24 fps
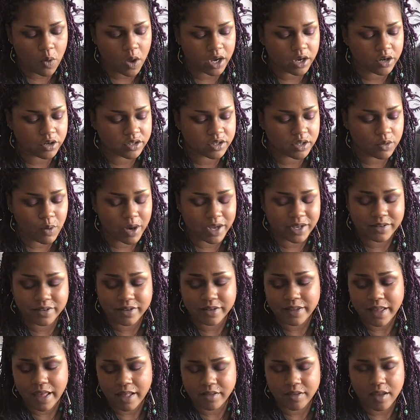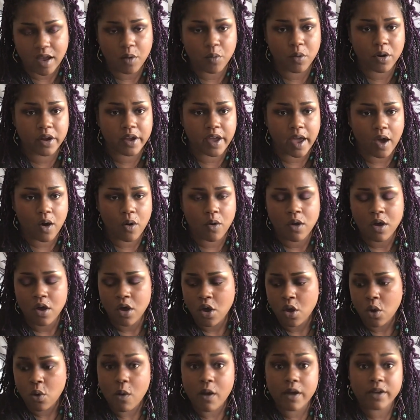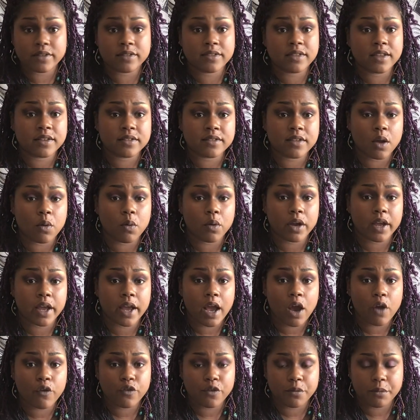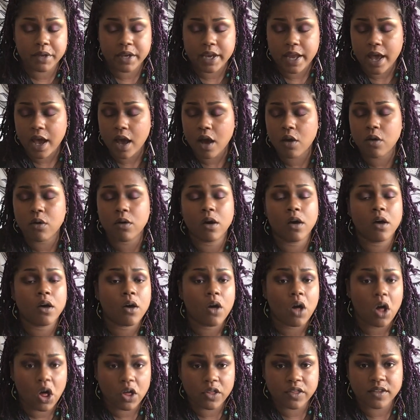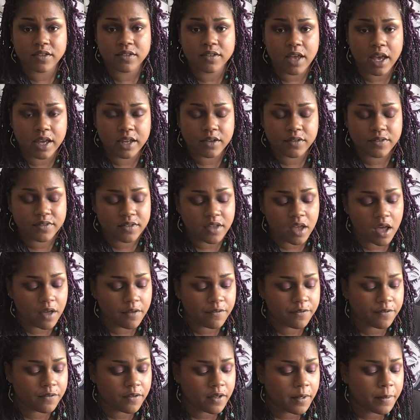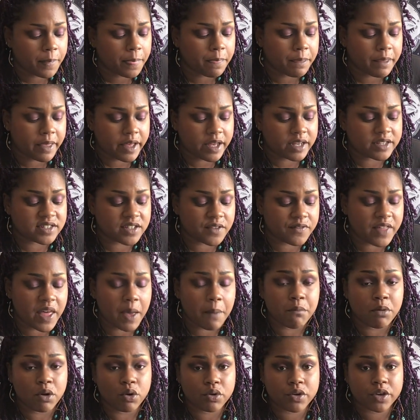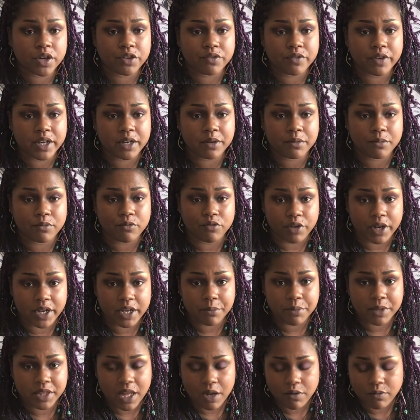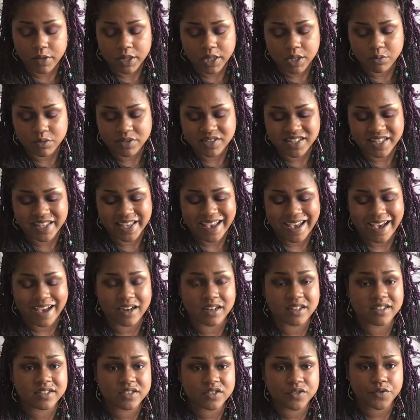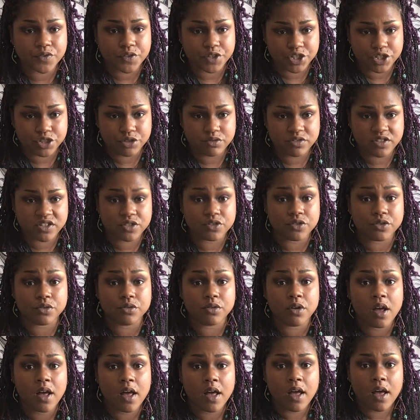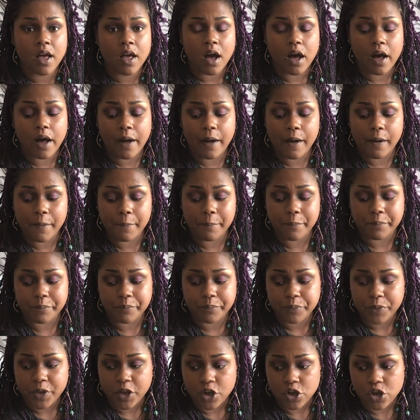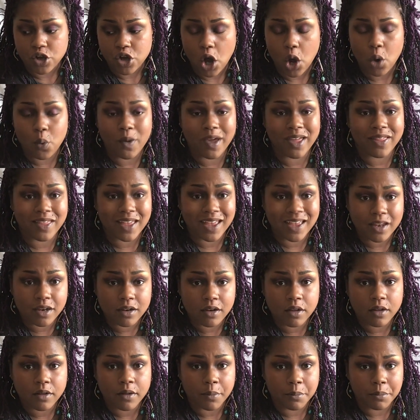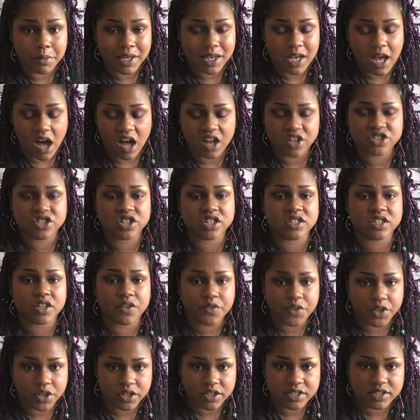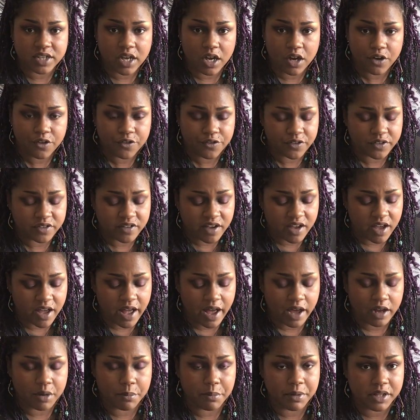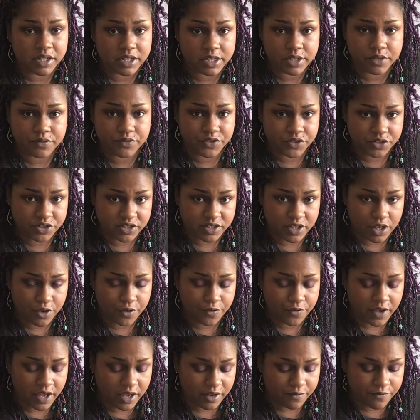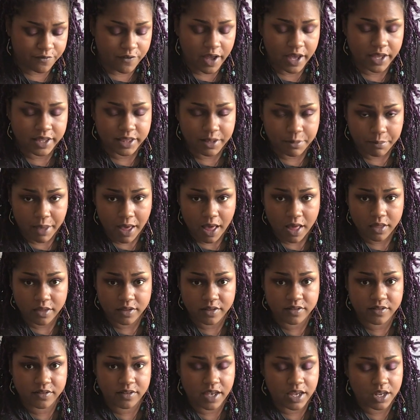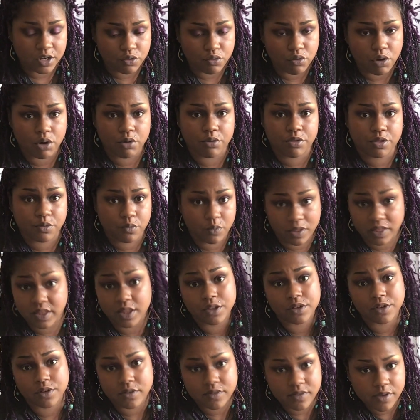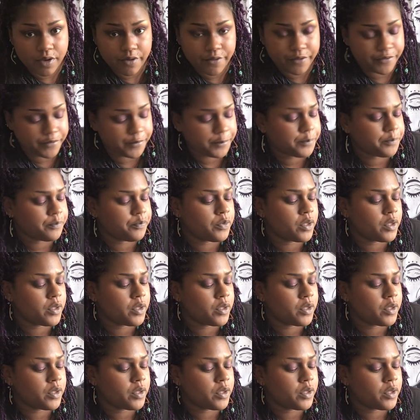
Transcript: Why did that not work out? Why is things not working out for me now? All this kind of stuff because of that broken ring. But that really was the catalyst for you to go within, be conscious of yourself, take accountability of yourself, and find the balance and growth within yourself.